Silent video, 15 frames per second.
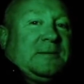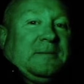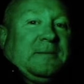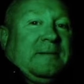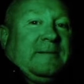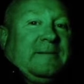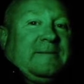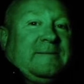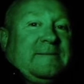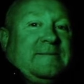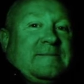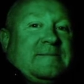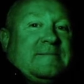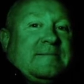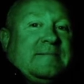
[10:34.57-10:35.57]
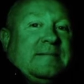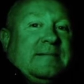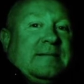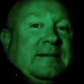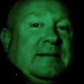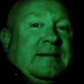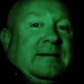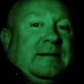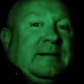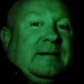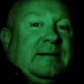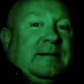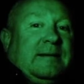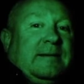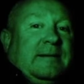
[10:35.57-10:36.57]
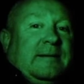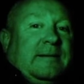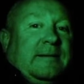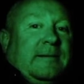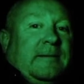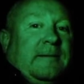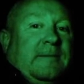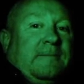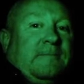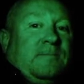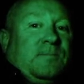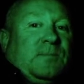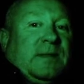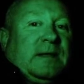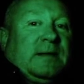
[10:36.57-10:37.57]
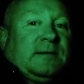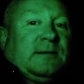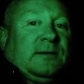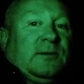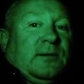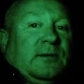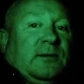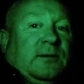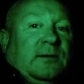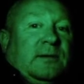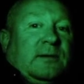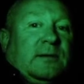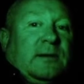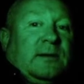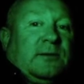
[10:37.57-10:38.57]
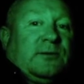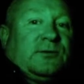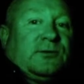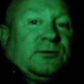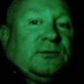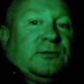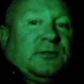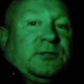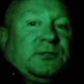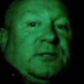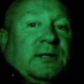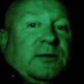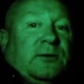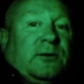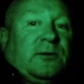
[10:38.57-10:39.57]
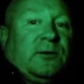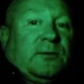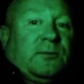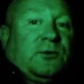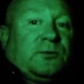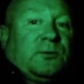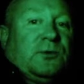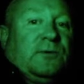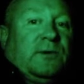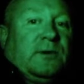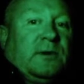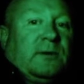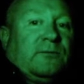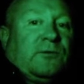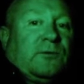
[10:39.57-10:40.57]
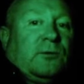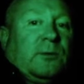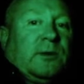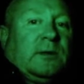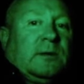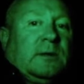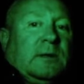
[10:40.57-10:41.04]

No. Oh, my God. You see a bit... I just saw a shadow. Don't just move your arm for me.